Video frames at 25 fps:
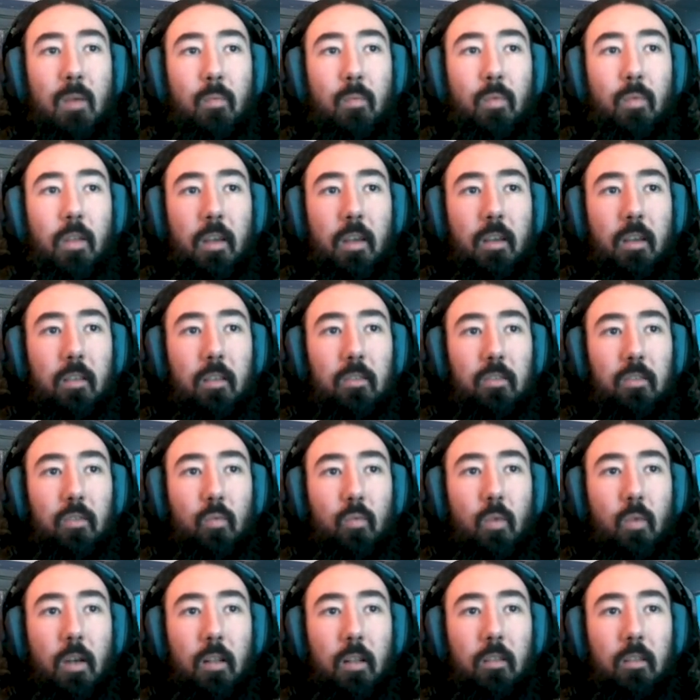players as
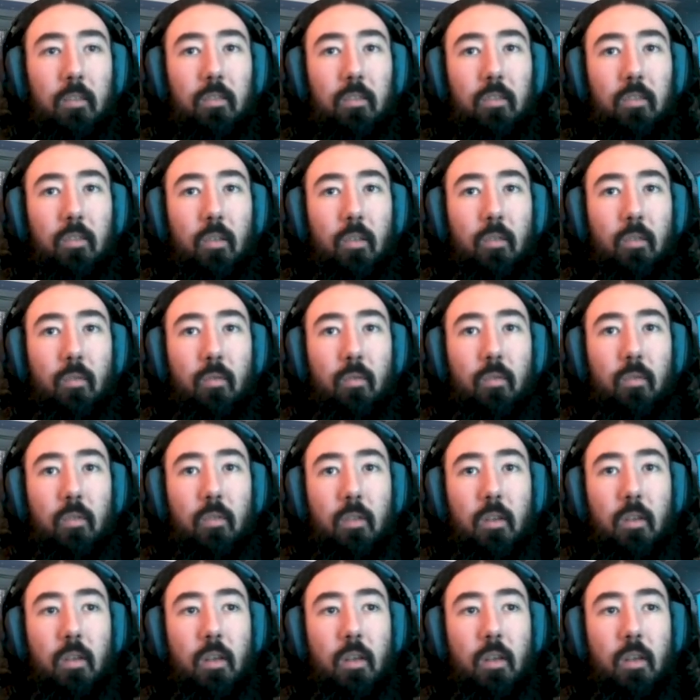well, so